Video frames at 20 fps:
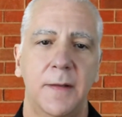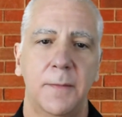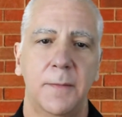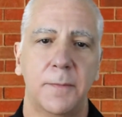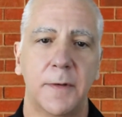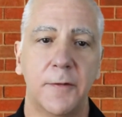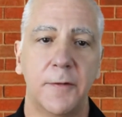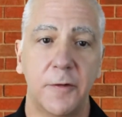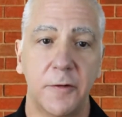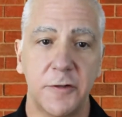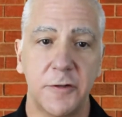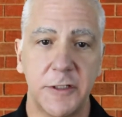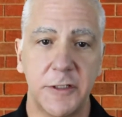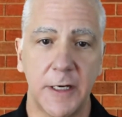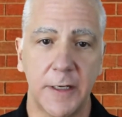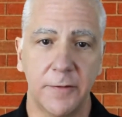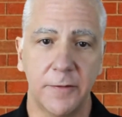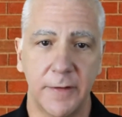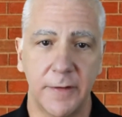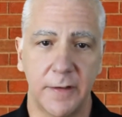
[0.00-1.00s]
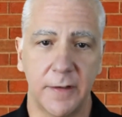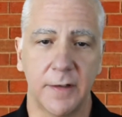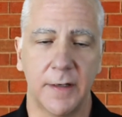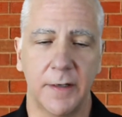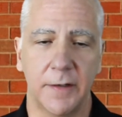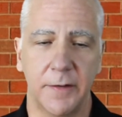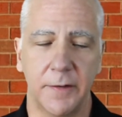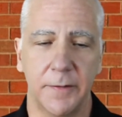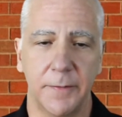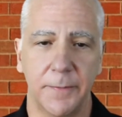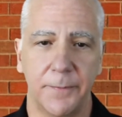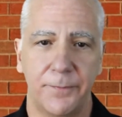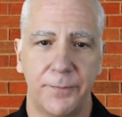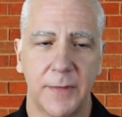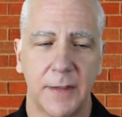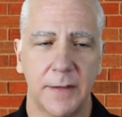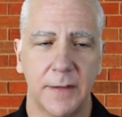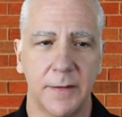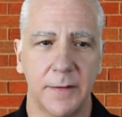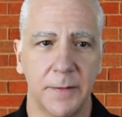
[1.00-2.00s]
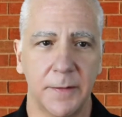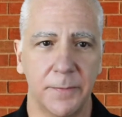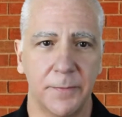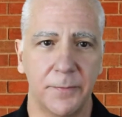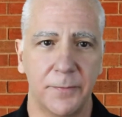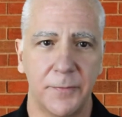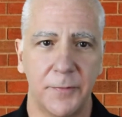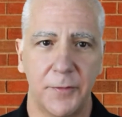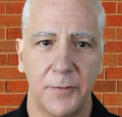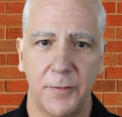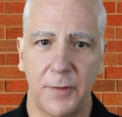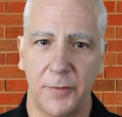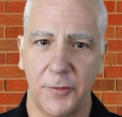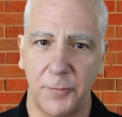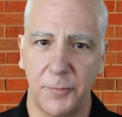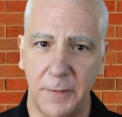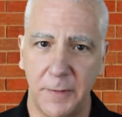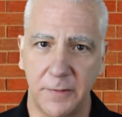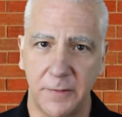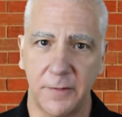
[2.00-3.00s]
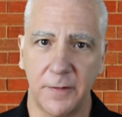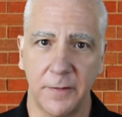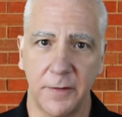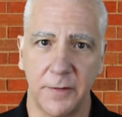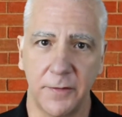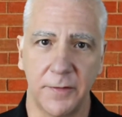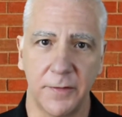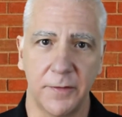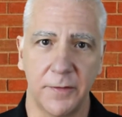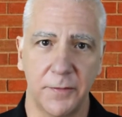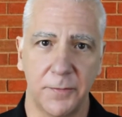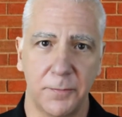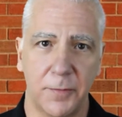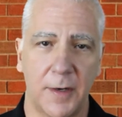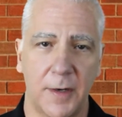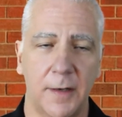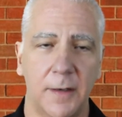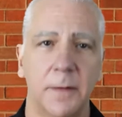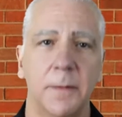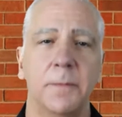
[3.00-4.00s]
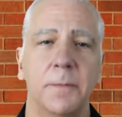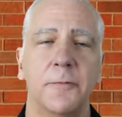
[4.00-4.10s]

But if you're generating audio, a speech synthesis problem,